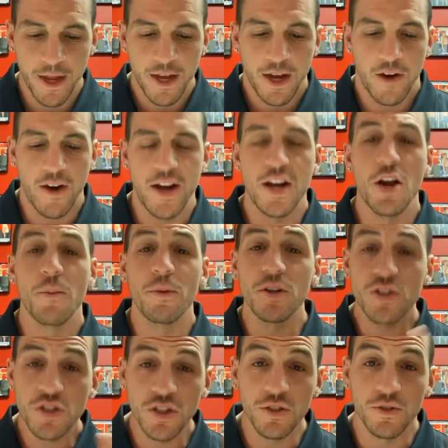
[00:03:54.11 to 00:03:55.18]
All right, number
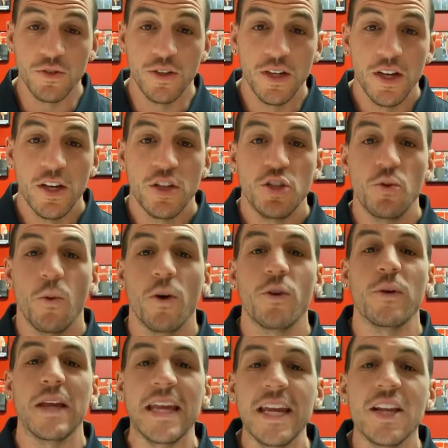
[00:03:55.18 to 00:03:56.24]
2, you
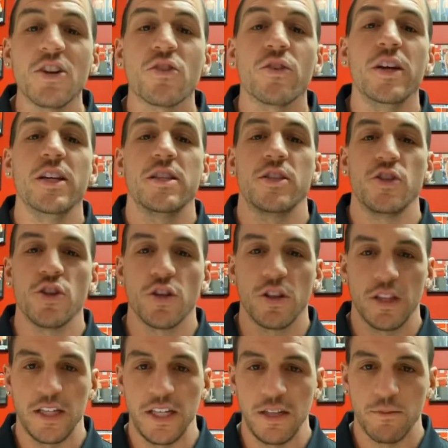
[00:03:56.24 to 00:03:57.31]
want to increase your
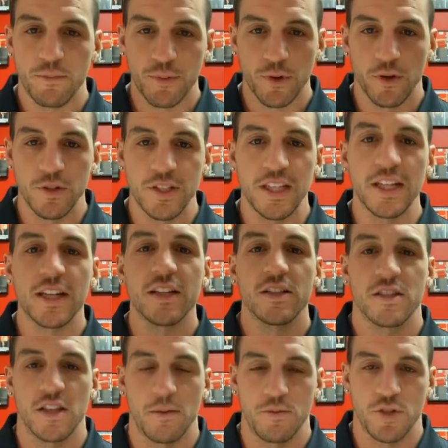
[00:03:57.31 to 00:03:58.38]
lean protein
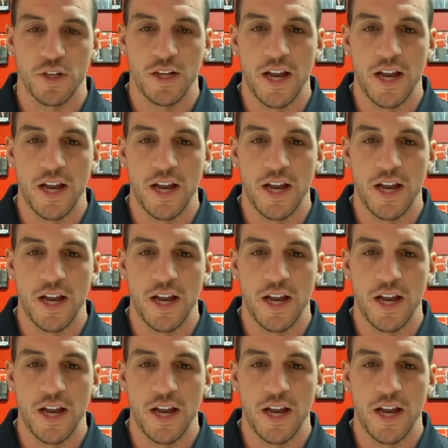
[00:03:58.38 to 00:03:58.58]
consumption.